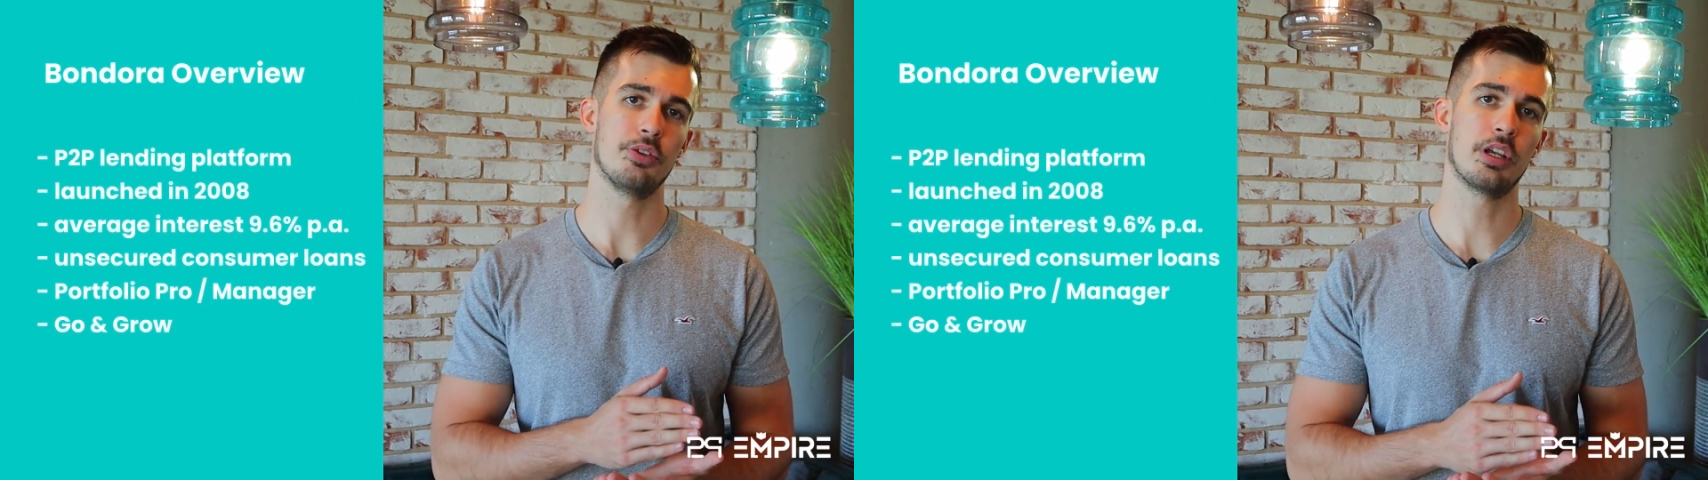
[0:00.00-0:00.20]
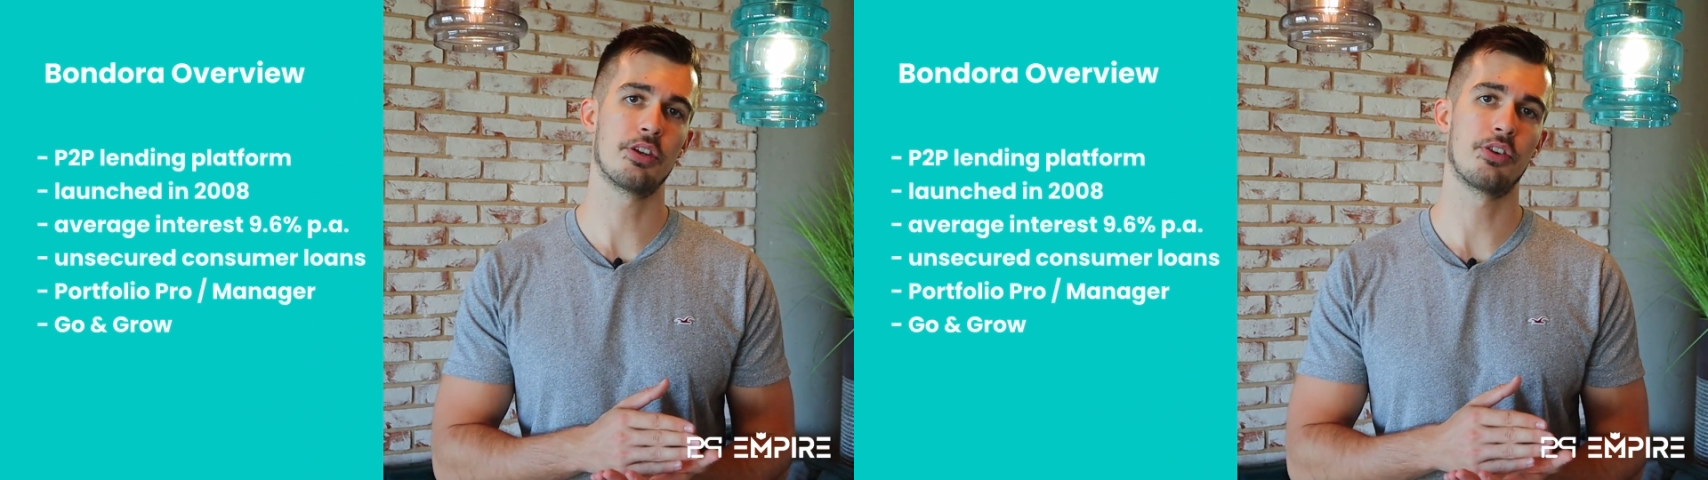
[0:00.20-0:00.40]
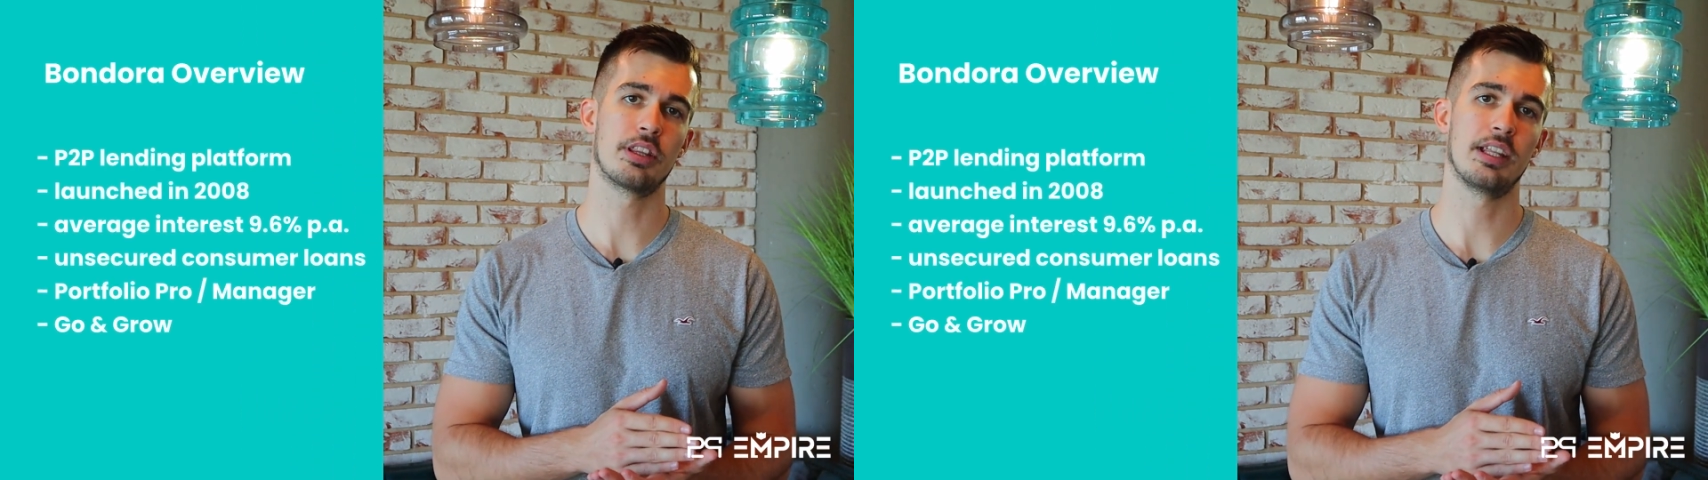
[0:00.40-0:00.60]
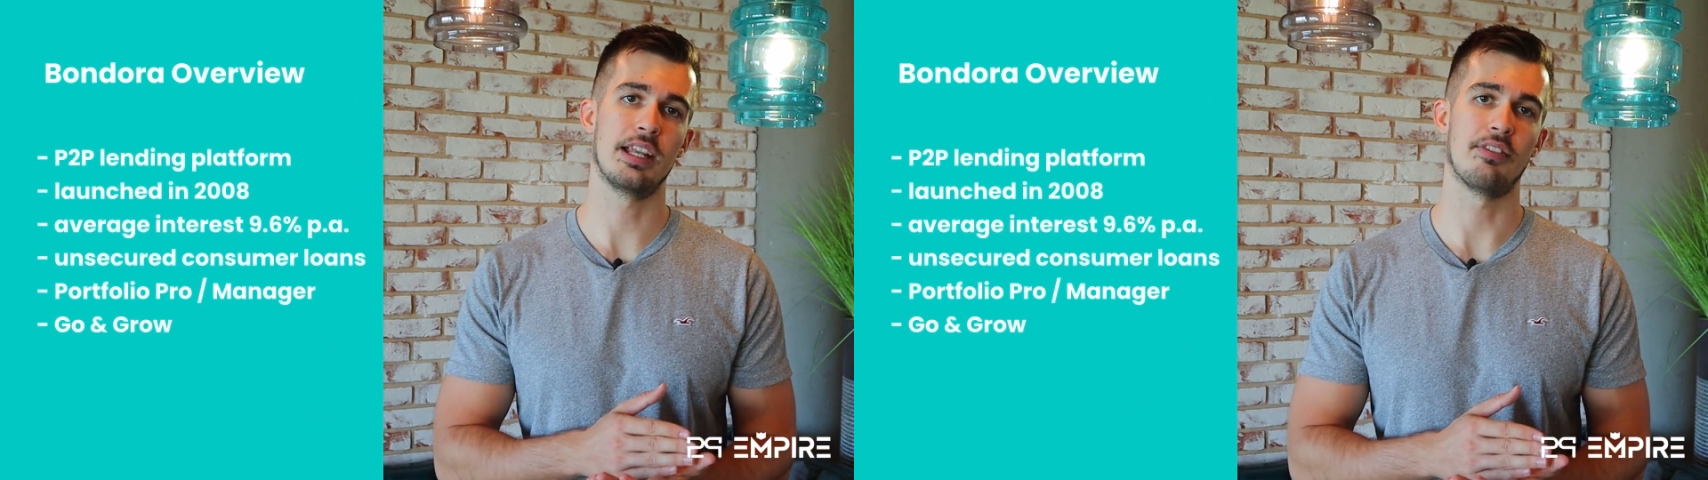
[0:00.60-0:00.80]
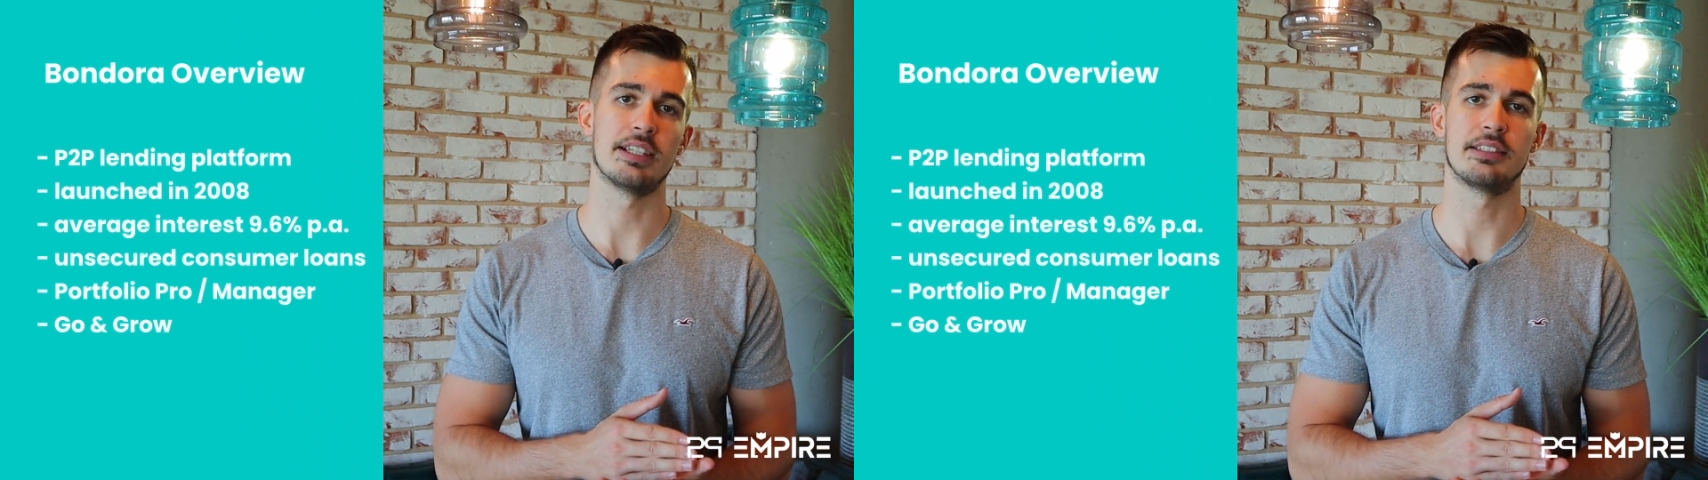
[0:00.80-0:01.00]
you can currently
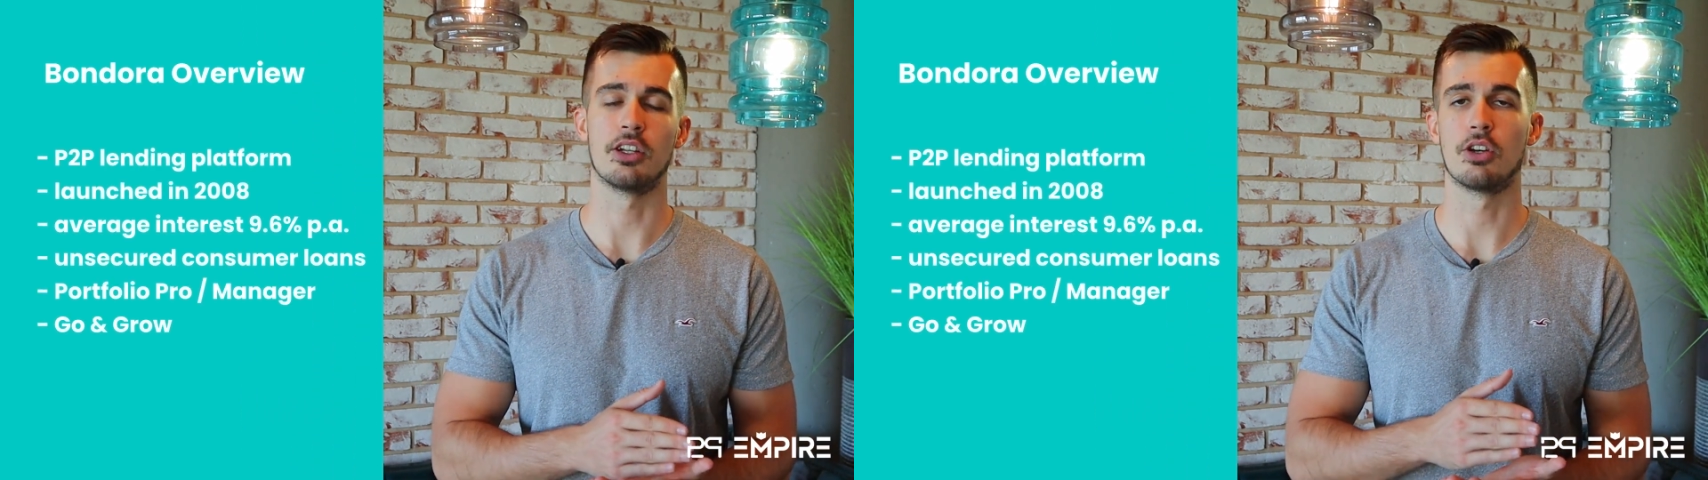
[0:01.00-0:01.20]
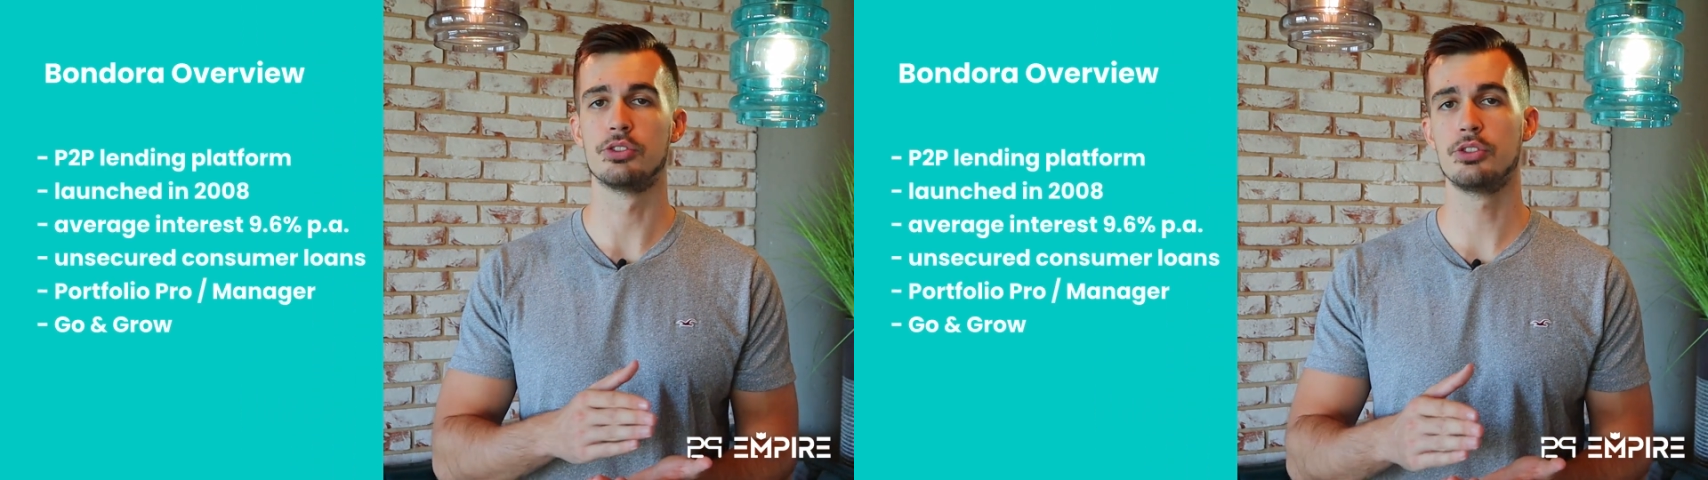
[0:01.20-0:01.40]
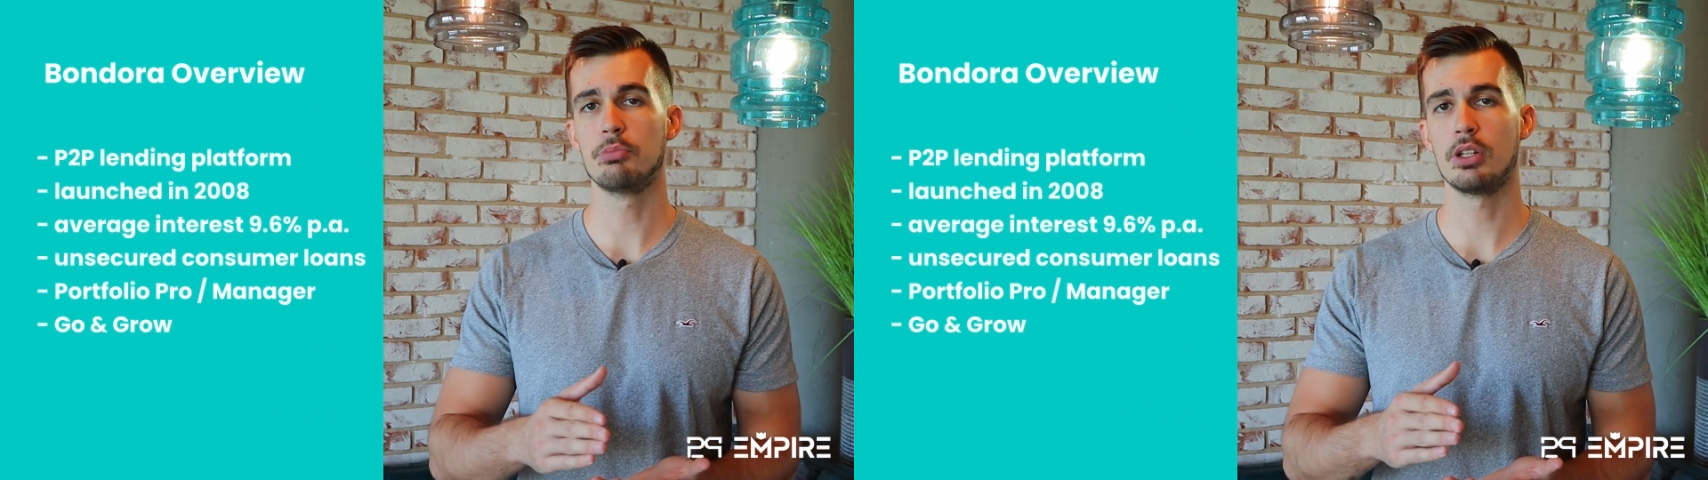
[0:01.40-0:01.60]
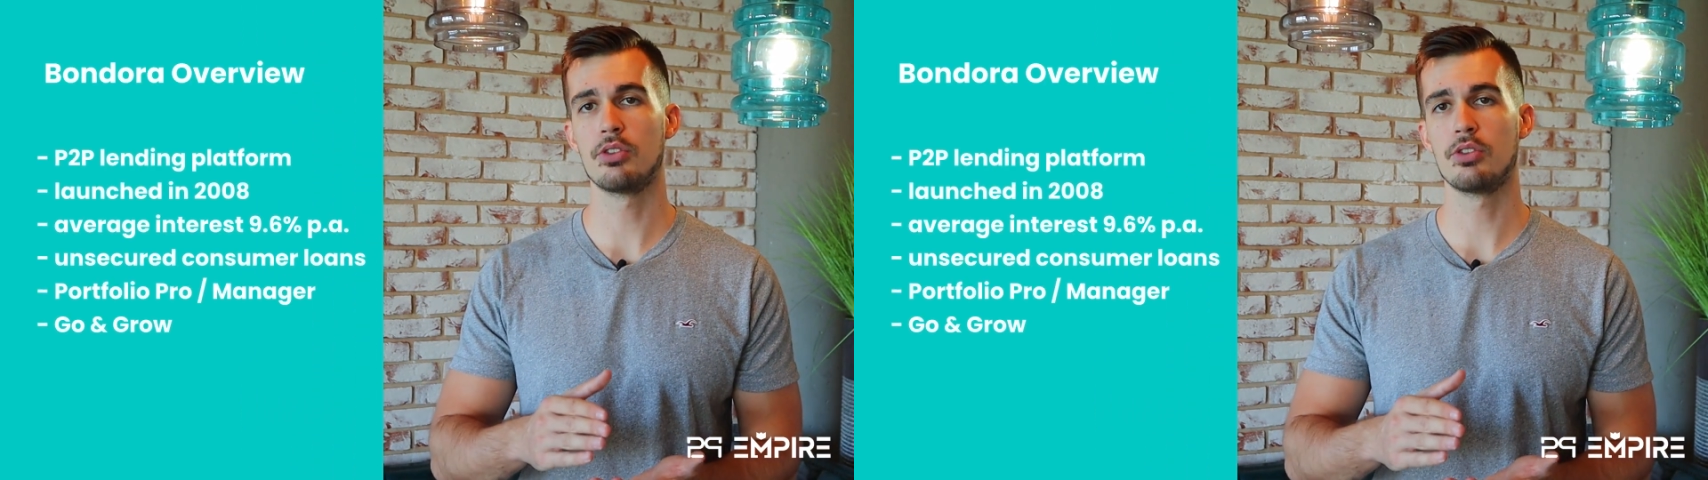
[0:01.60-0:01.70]
invest in consumer